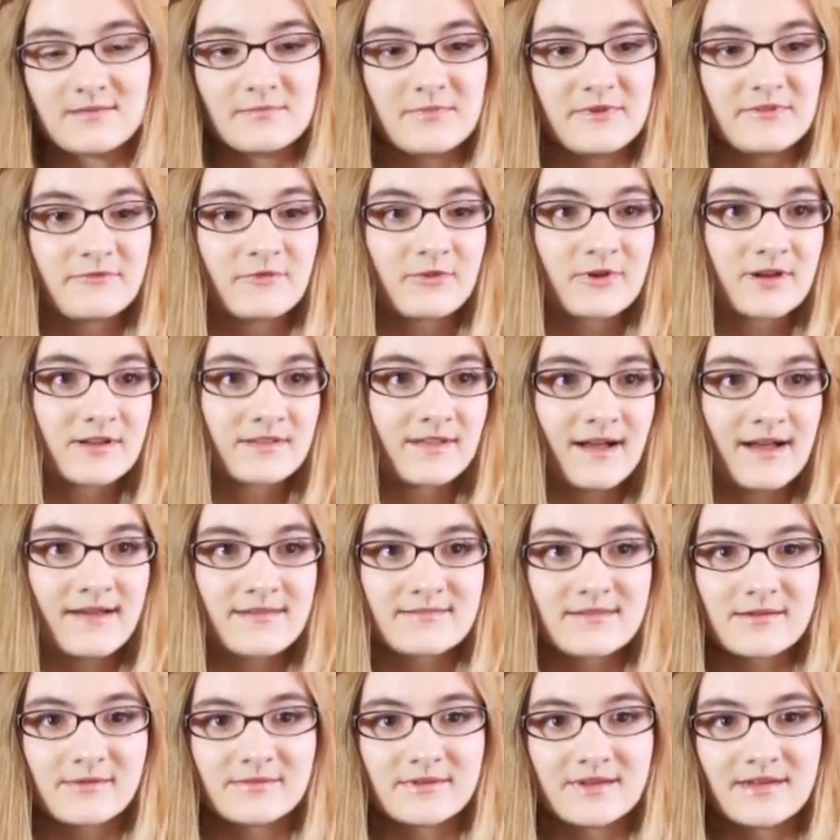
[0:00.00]
Before
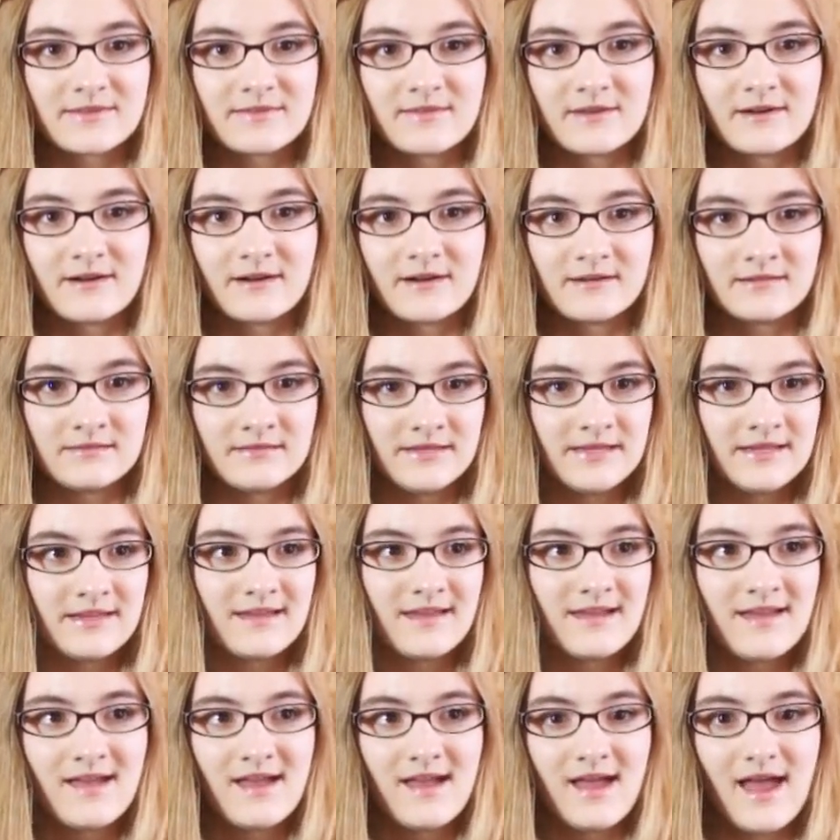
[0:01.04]
class, I would get there
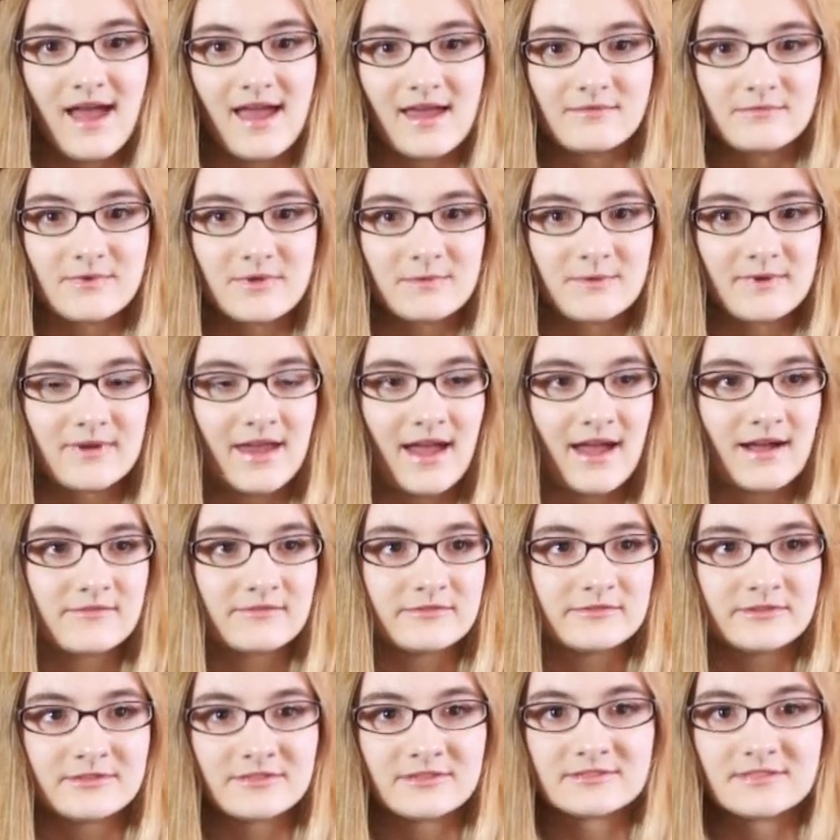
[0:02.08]
early, and we would have
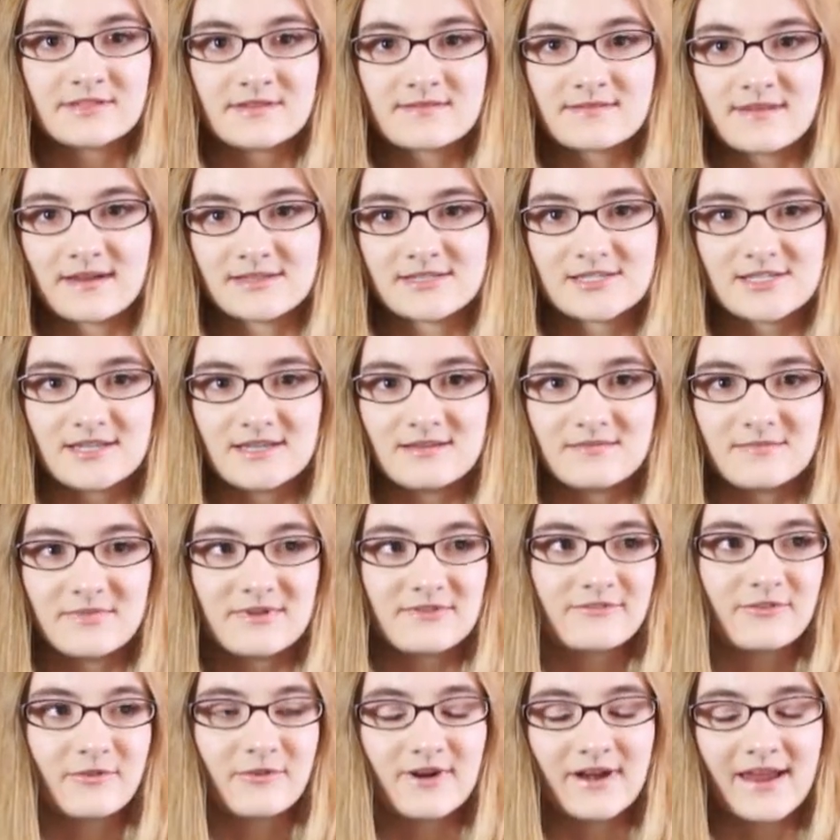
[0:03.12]
a little discussion
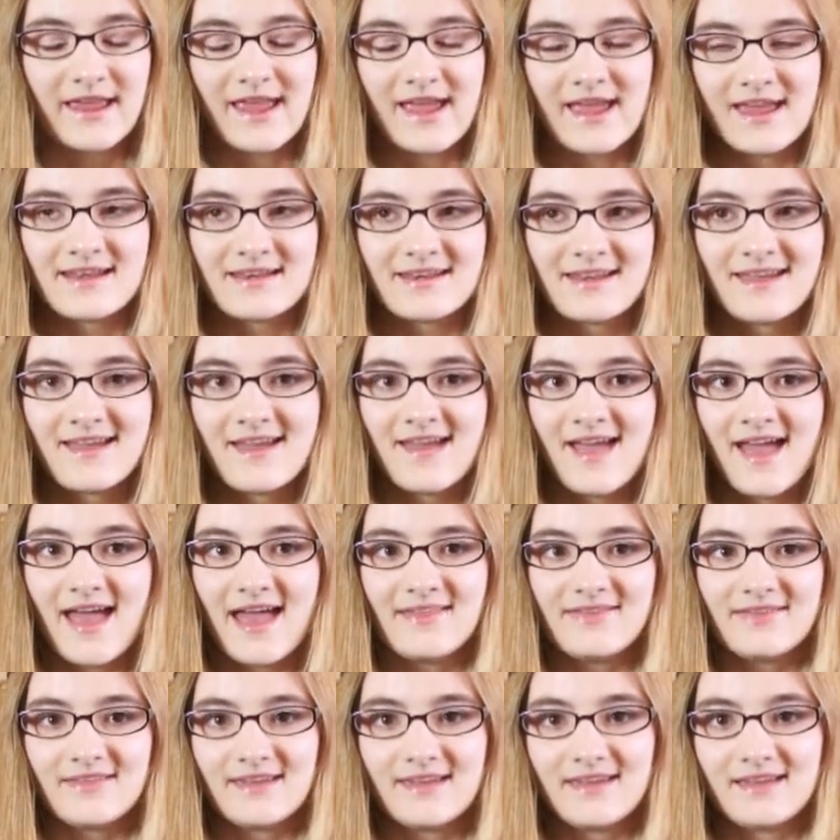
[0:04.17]
beforehand.
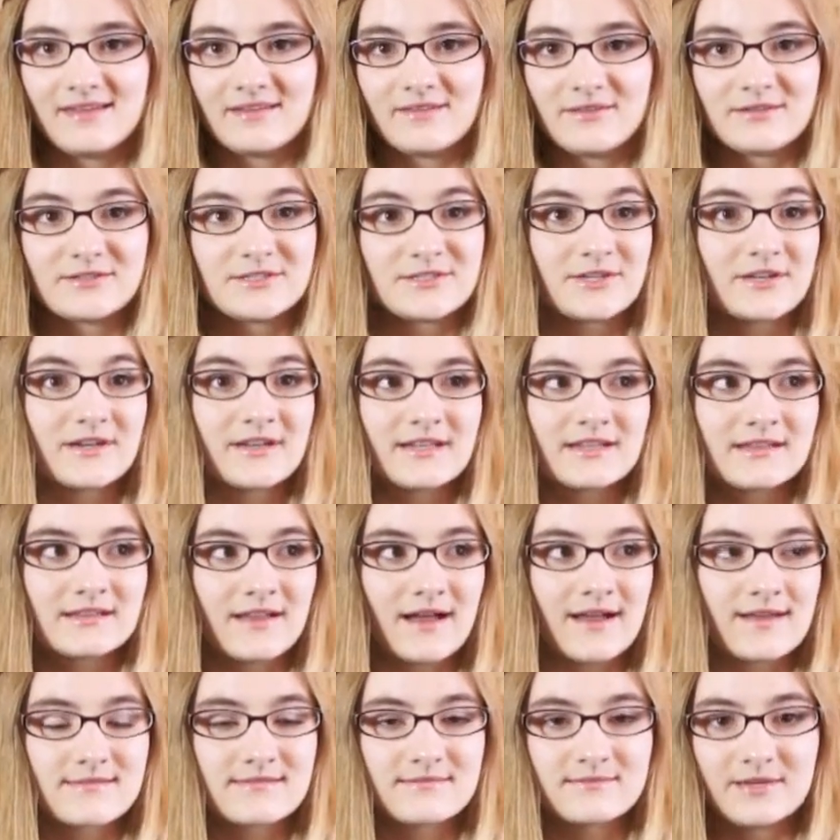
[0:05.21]
And then during
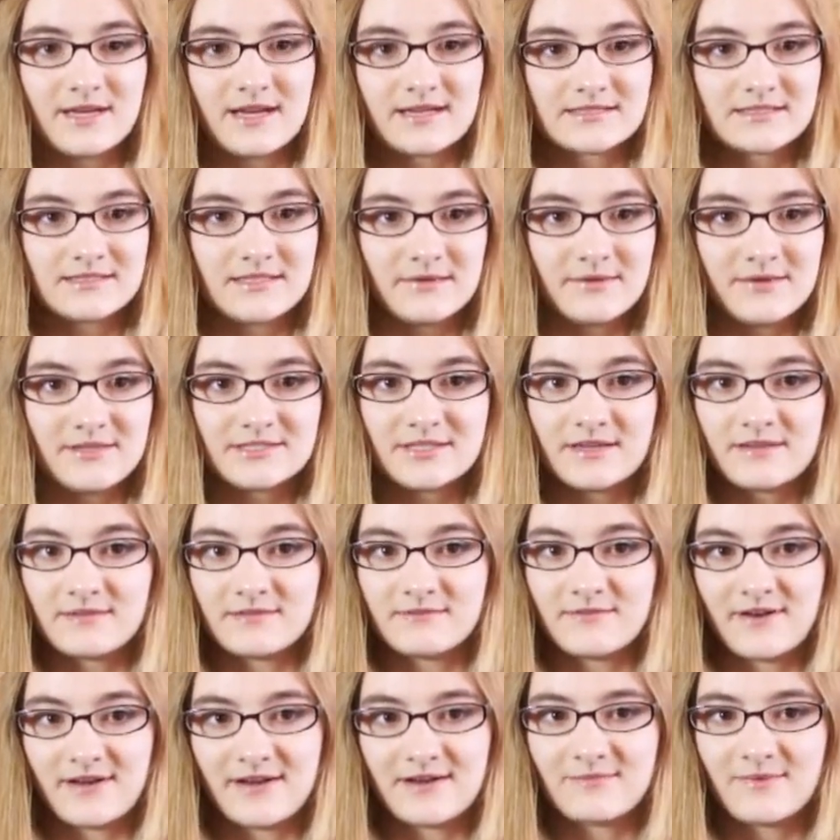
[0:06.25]
class, we got to know each other
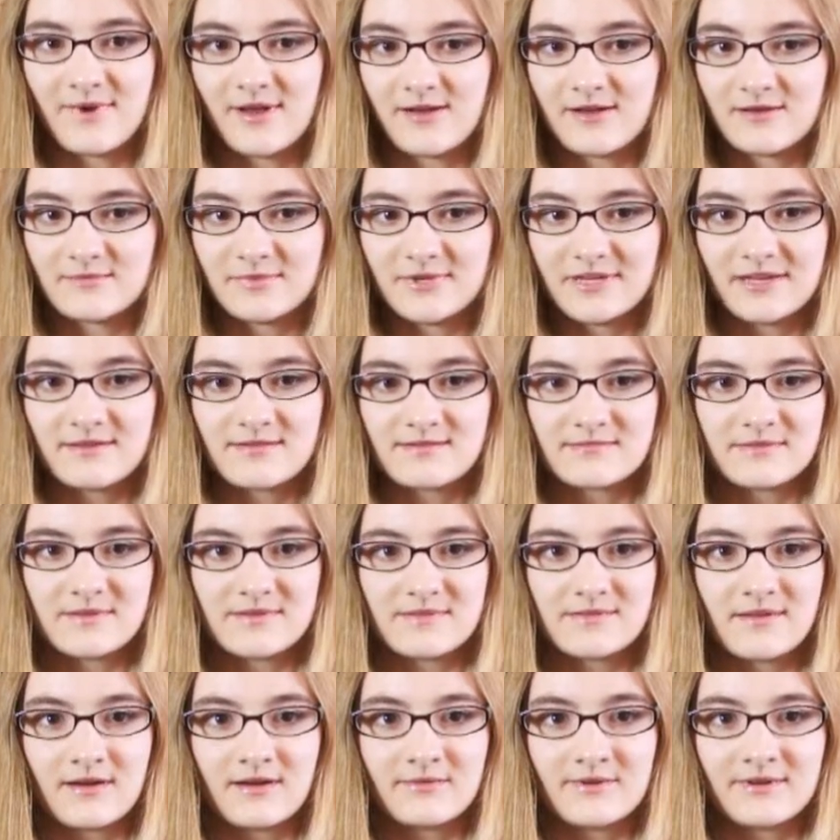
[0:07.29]
very well because we
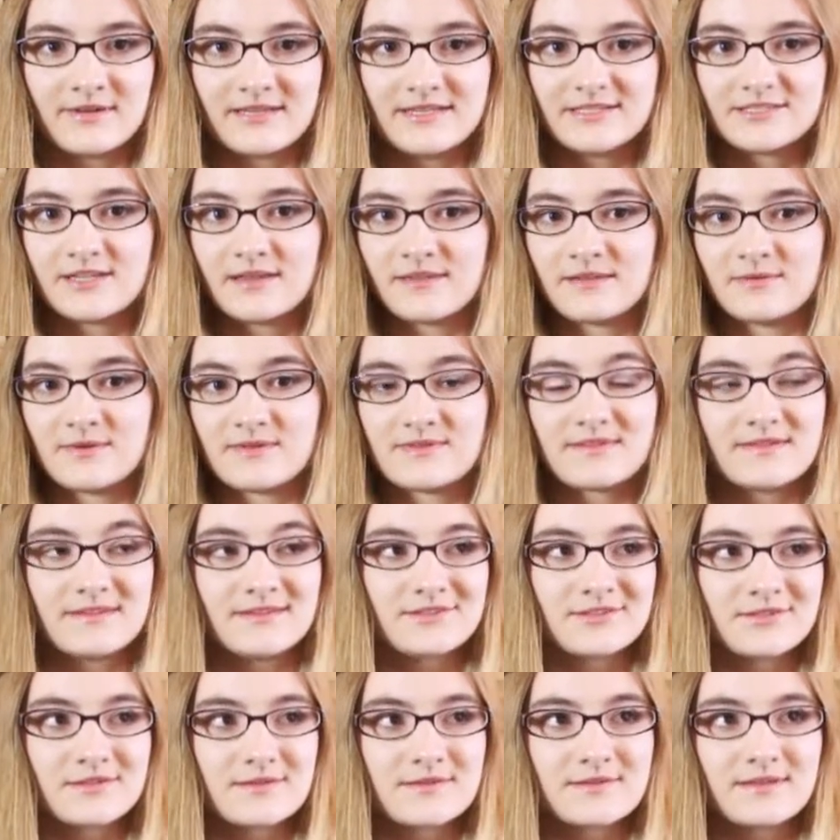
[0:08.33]
saw what each other was
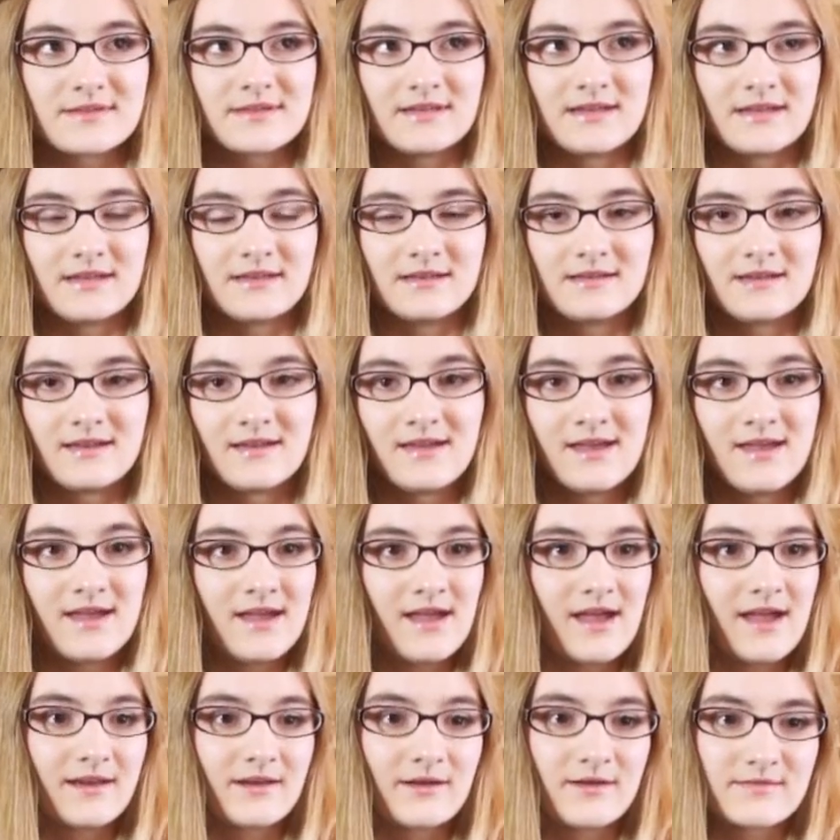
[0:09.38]
interested in.
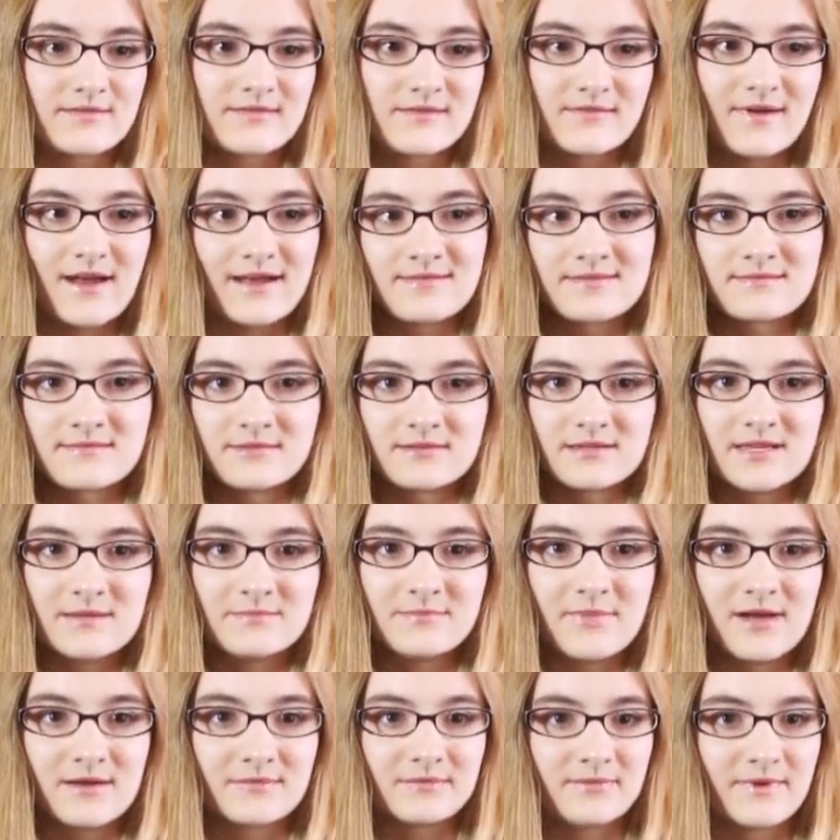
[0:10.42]
And also, I still
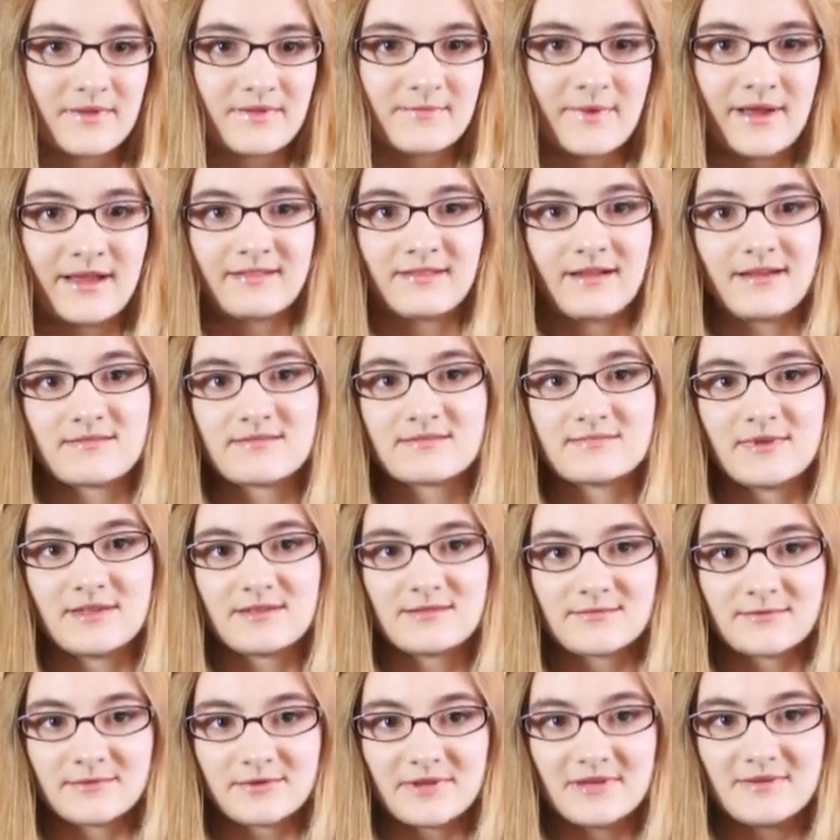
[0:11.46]
keep up with my
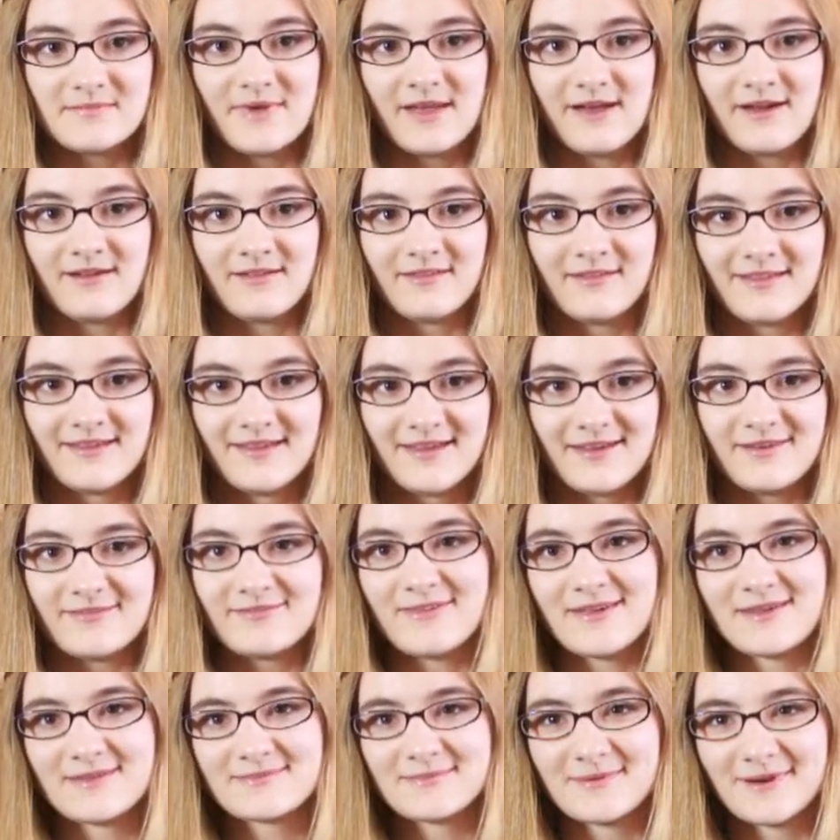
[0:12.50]
classmates through email and
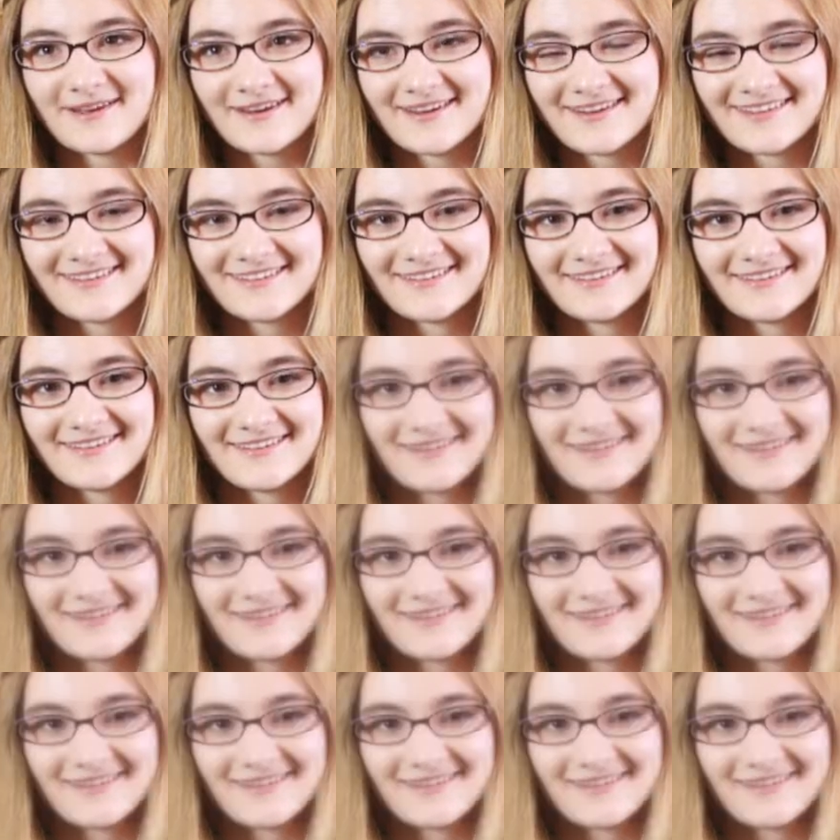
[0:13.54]
Facebook.